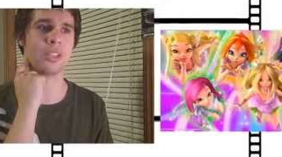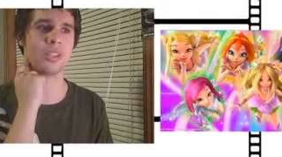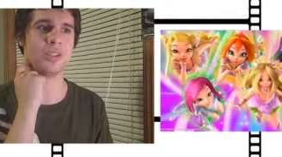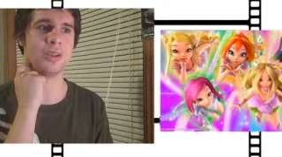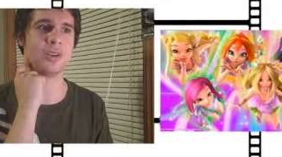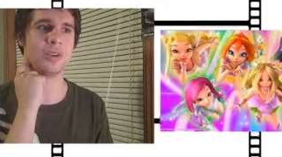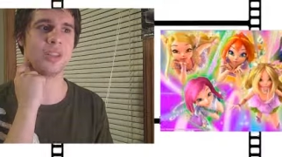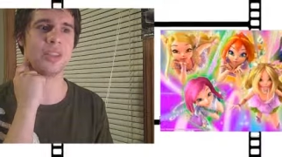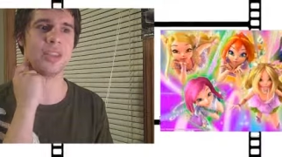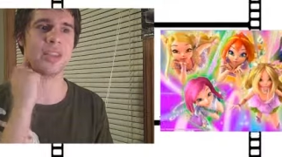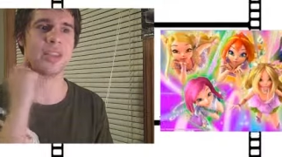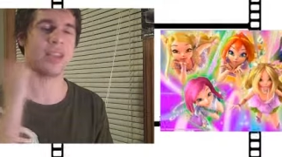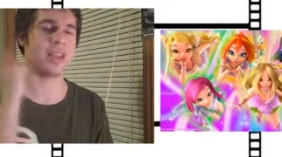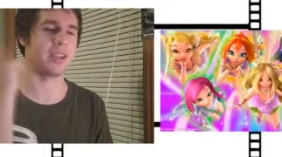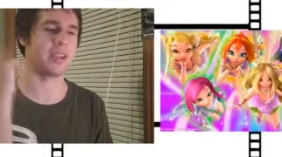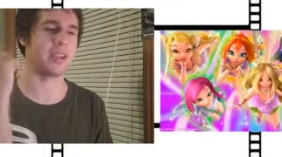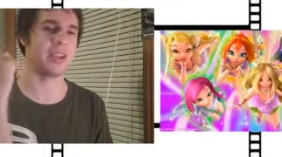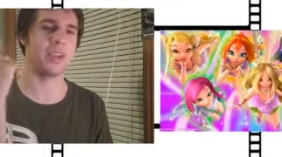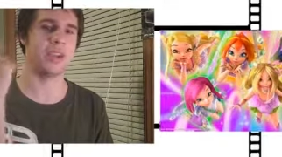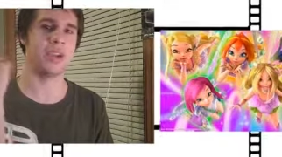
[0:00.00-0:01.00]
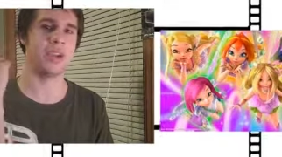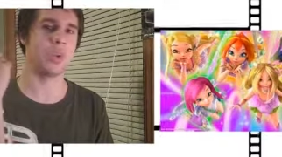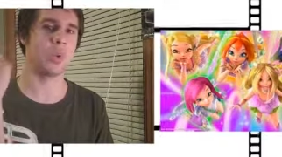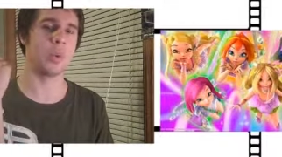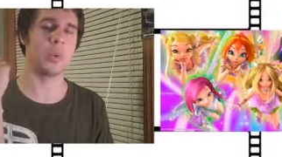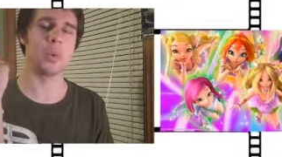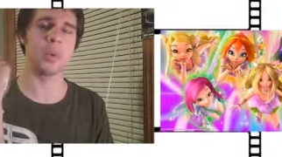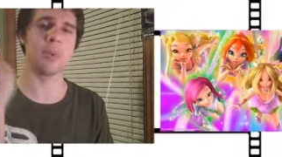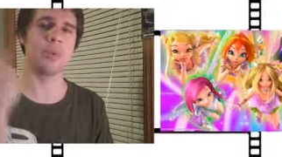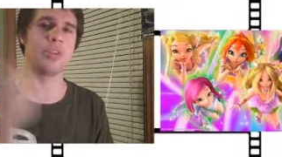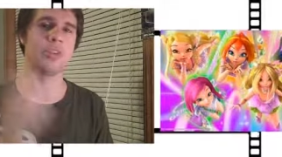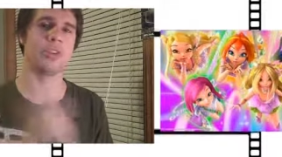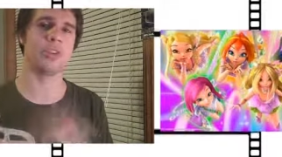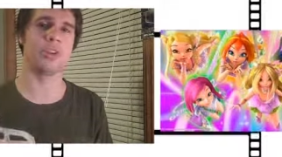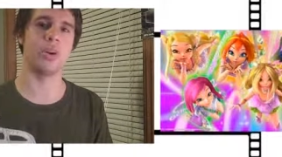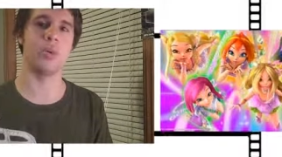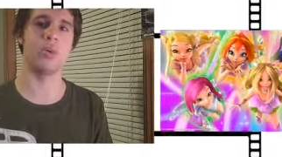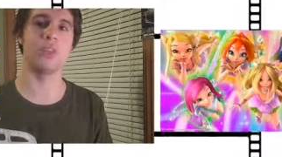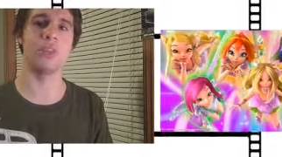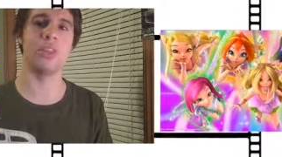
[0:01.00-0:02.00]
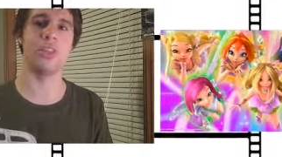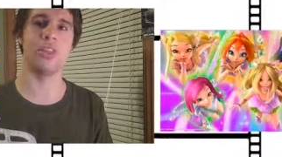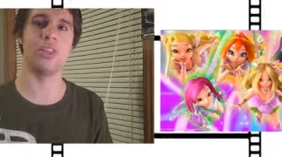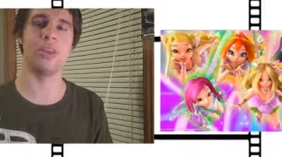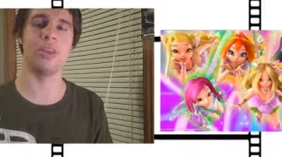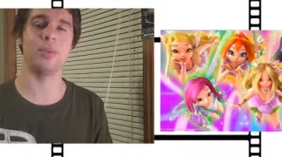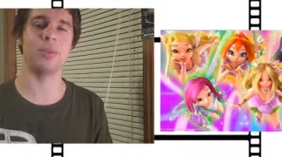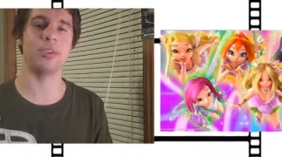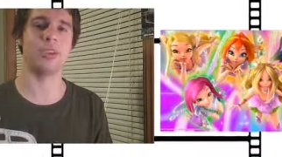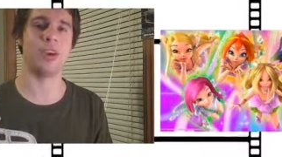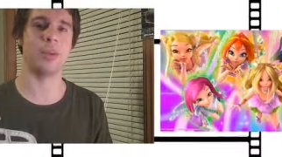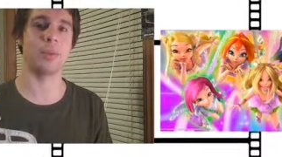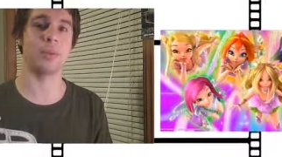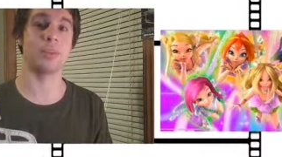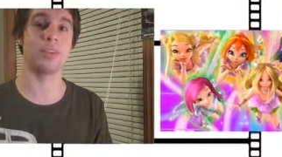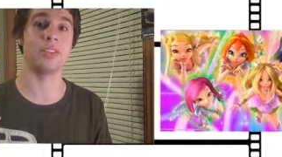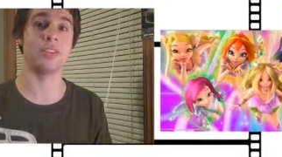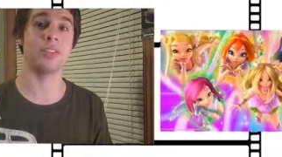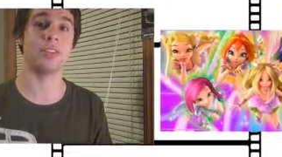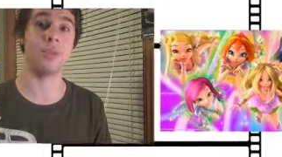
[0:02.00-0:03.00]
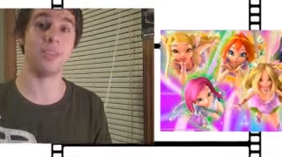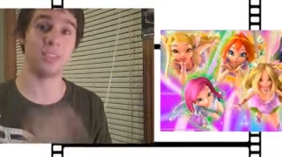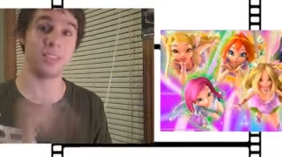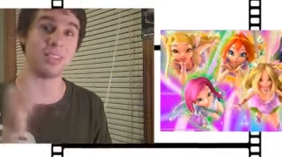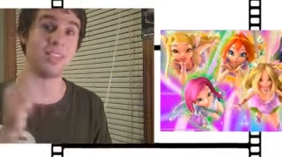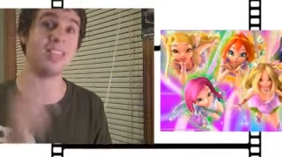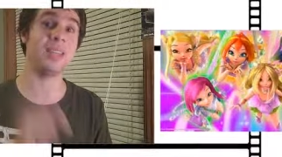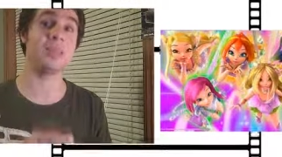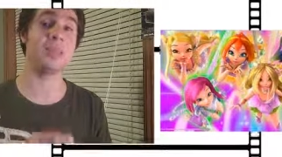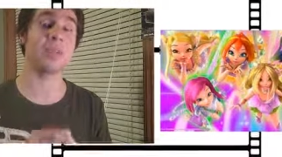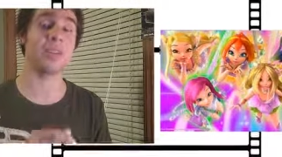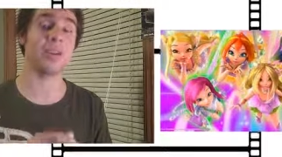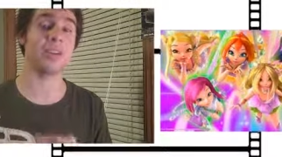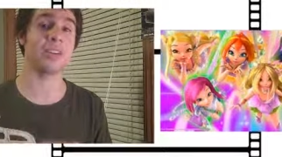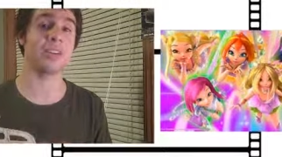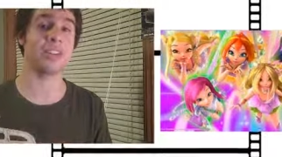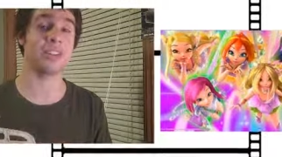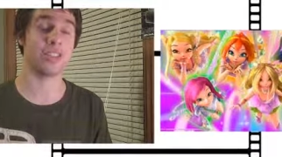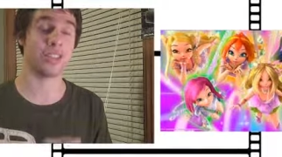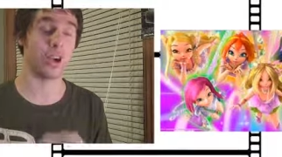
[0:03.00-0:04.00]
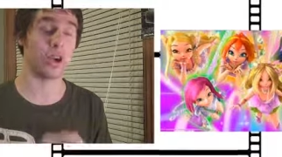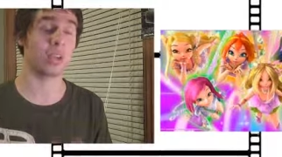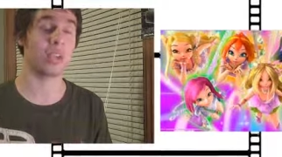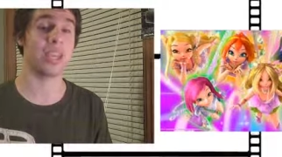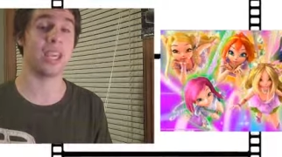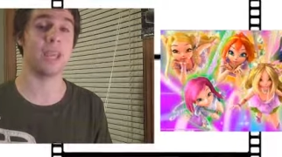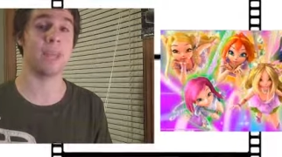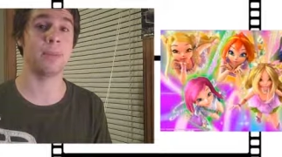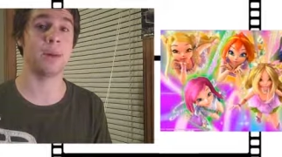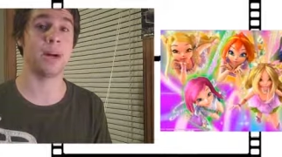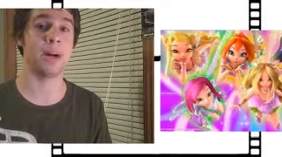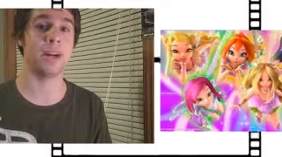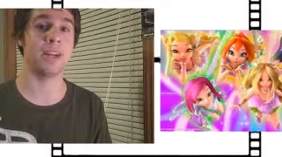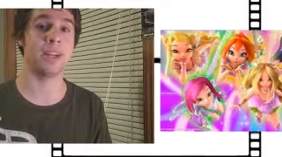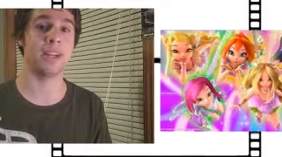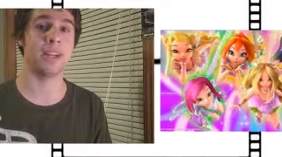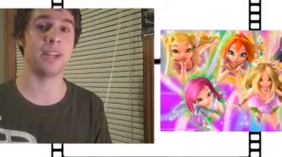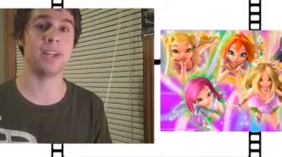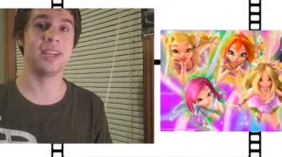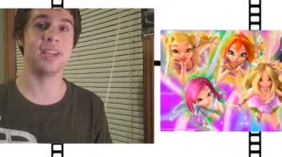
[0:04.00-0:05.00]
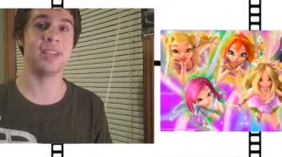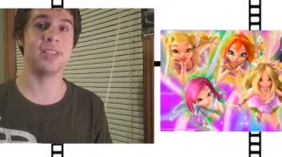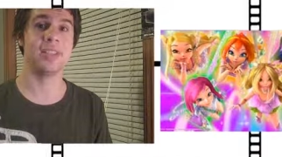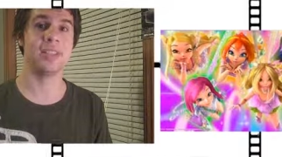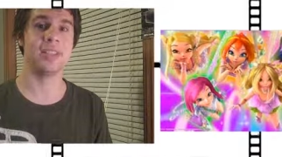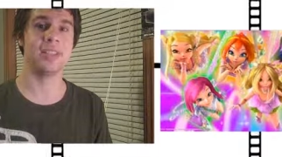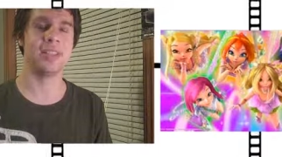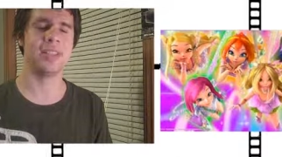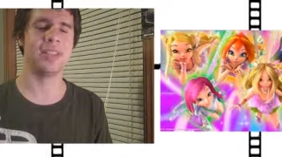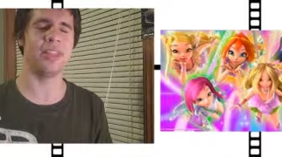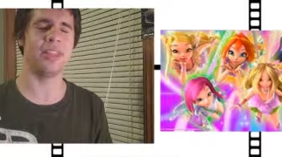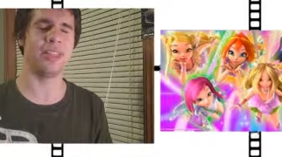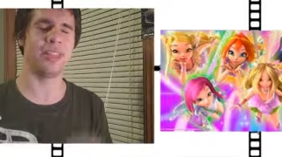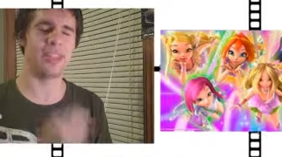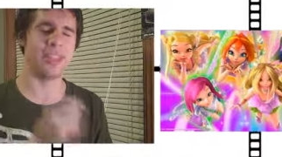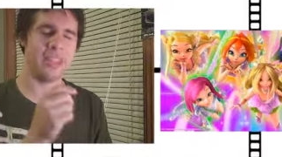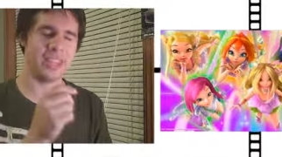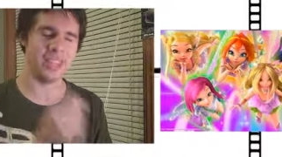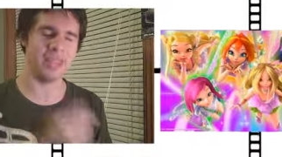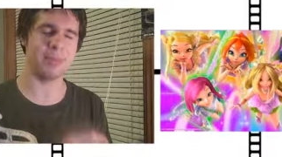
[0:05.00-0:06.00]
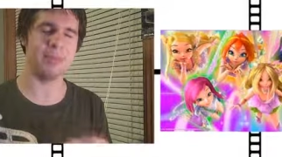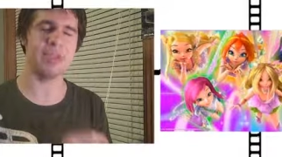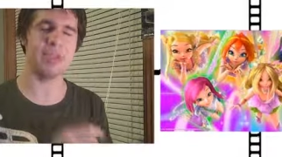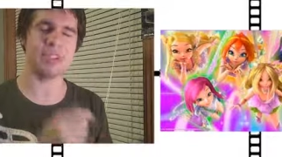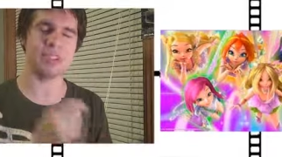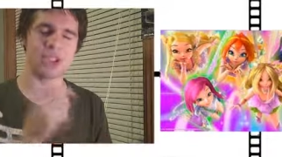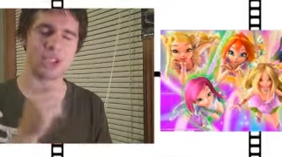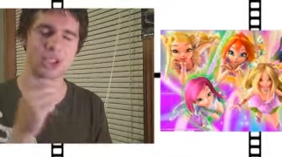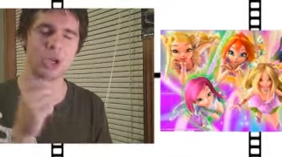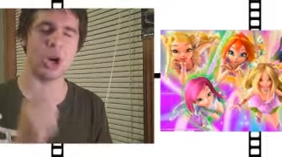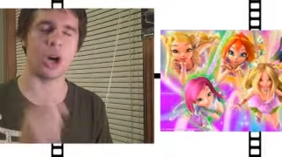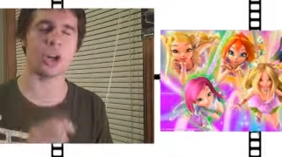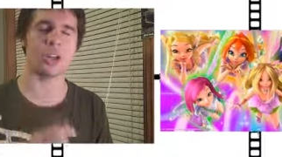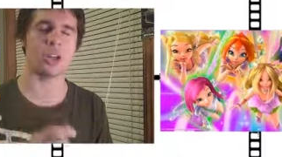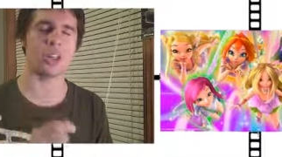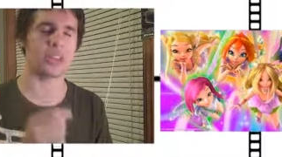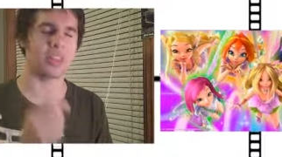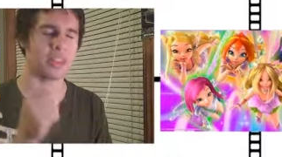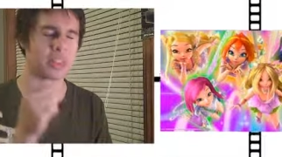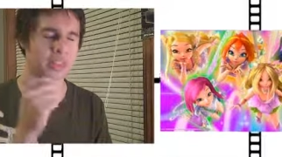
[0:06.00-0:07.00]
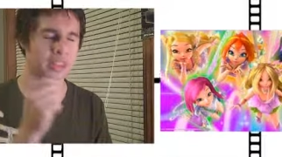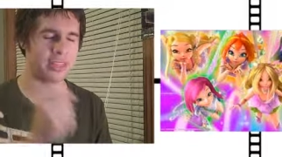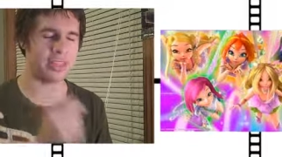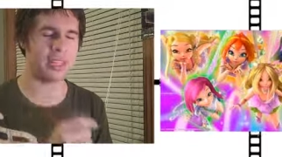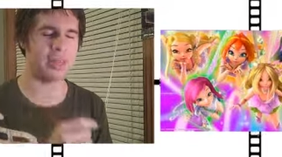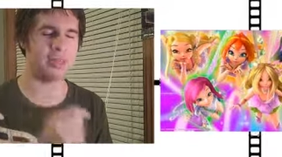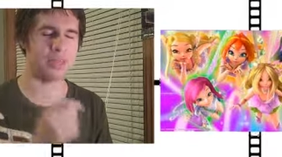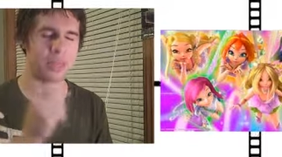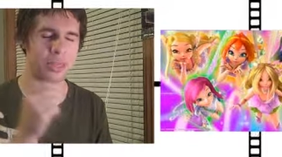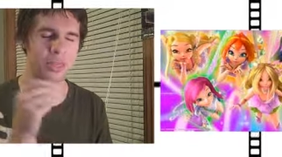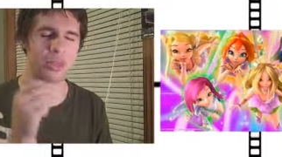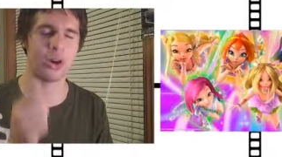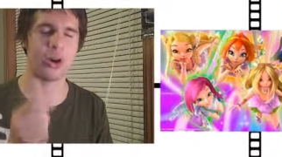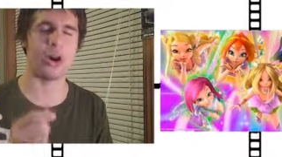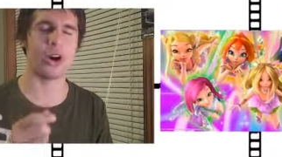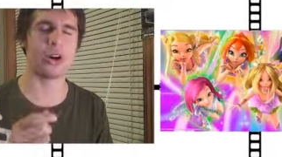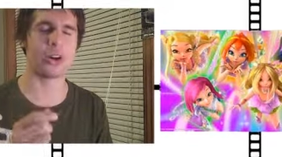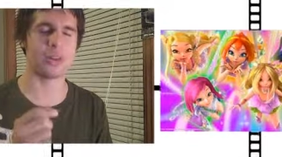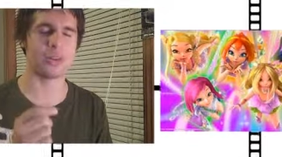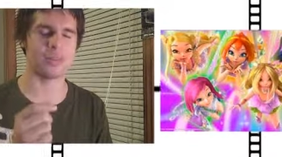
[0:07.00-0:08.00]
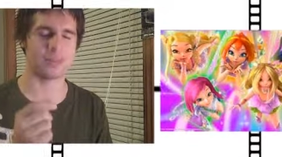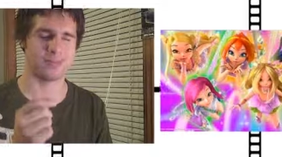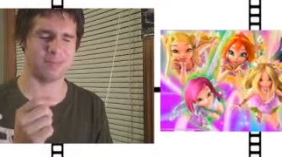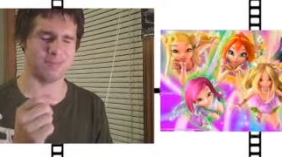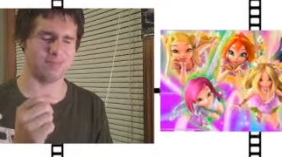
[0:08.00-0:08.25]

The only thing I remember the show was the theme song, because as soon as the theme song, song came on, the theme song, not the theme thong,